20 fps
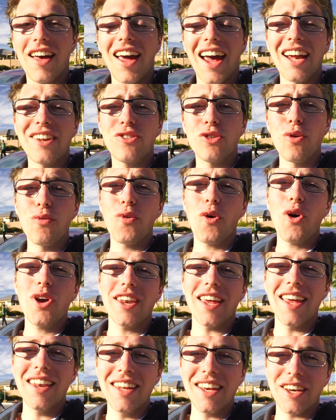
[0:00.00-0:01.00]
And to avoid
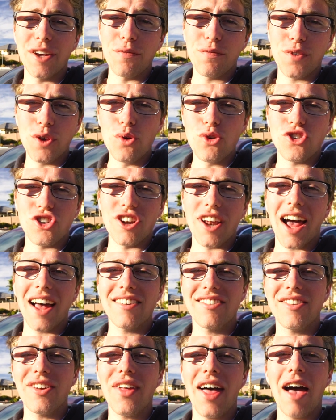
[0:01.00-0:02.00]
any confusion, I
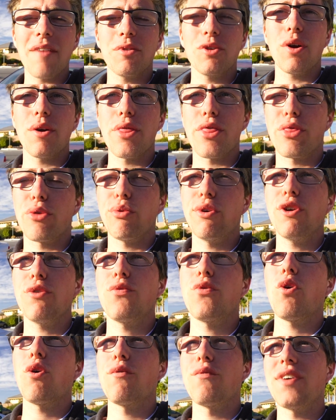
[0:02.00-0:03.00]
still have around 3 or
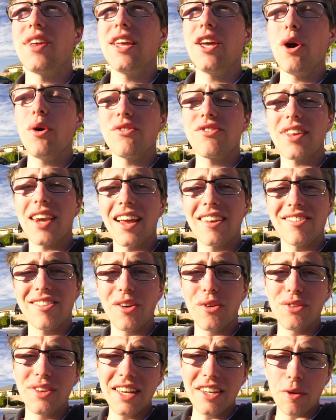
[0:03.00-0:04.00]
4 videos that I
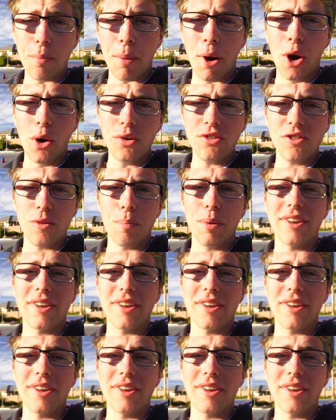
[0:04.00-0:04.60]
still need to post,